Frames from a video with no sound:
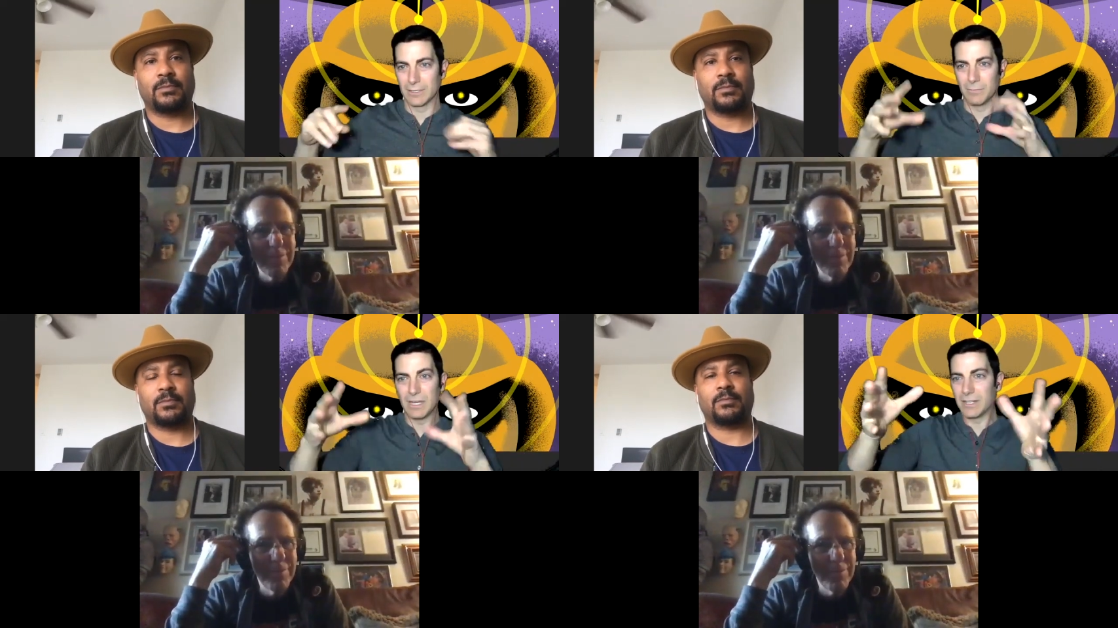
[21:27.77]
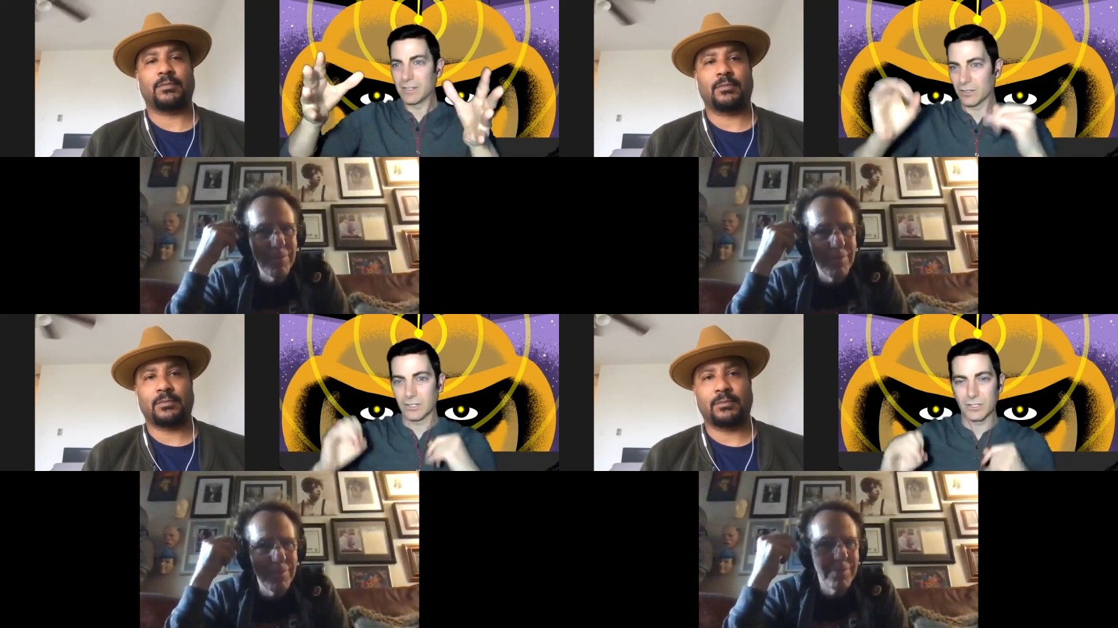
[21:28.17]
Speaker 1: These
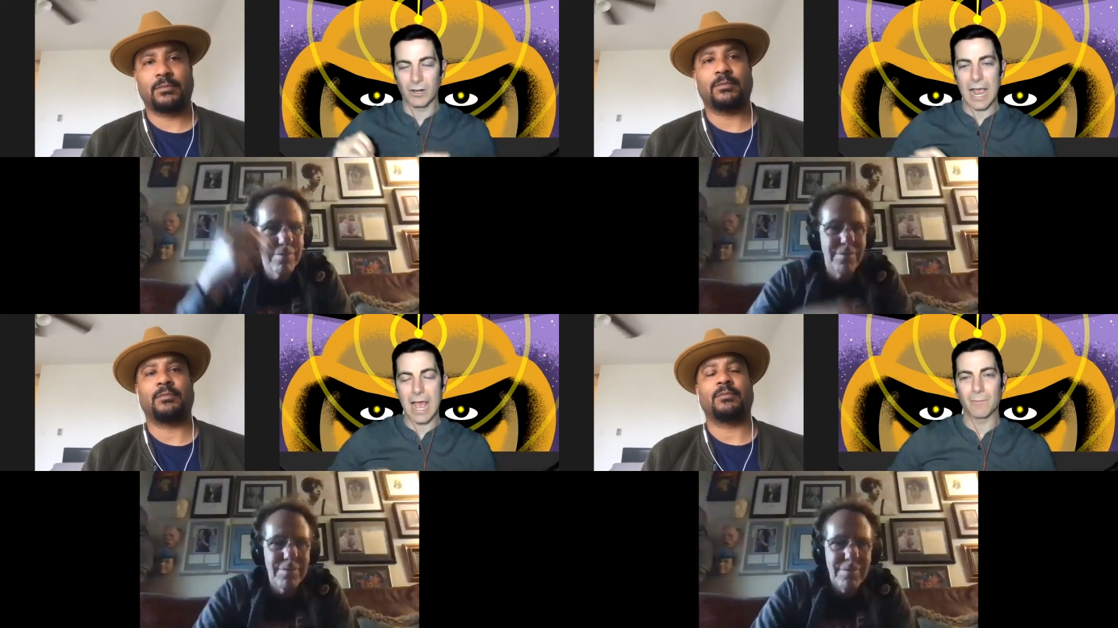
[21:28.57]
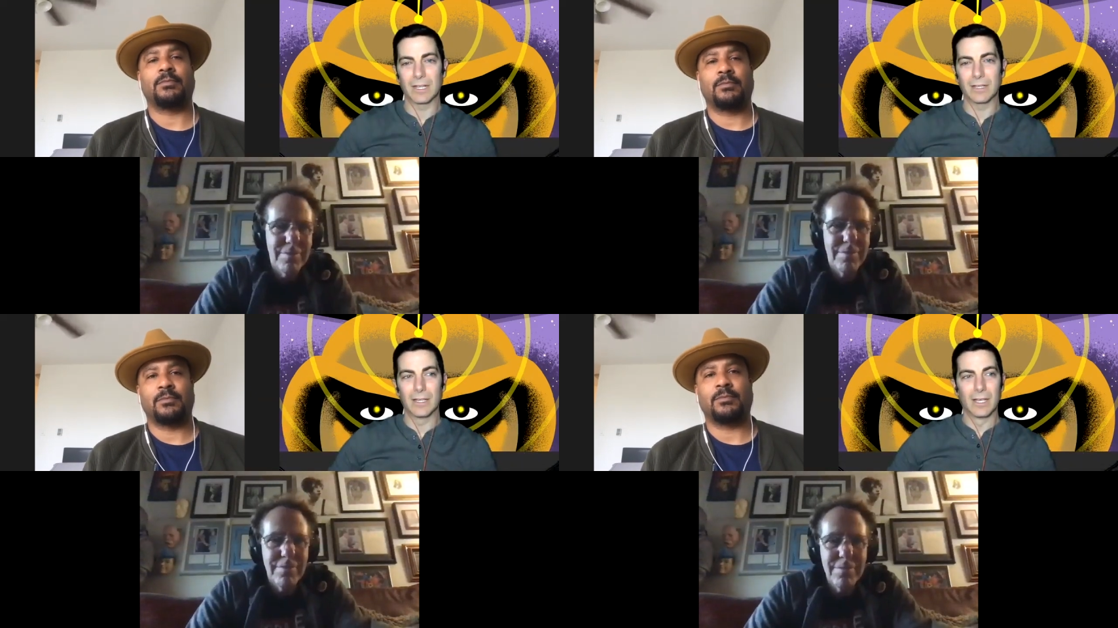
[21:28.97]
meetings are going to start
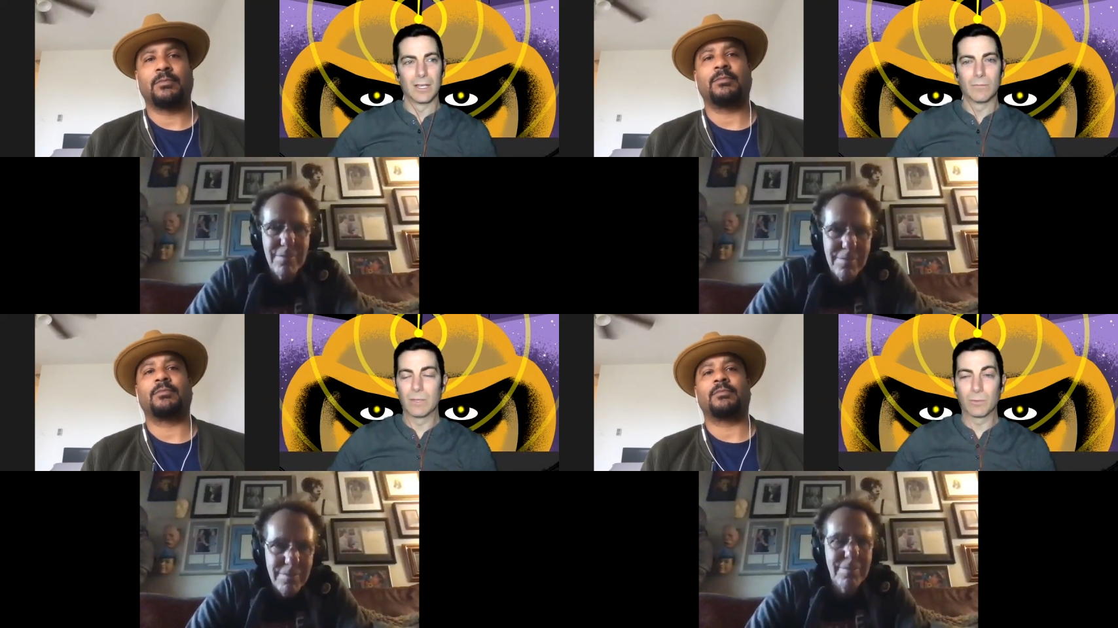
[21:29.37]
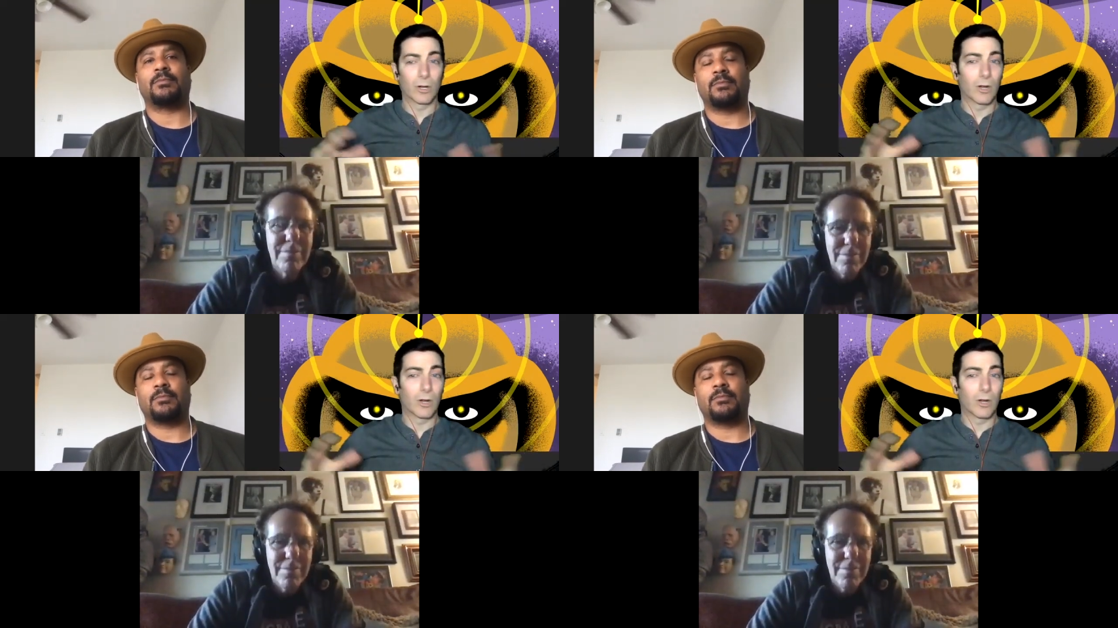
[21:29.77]
happening. People are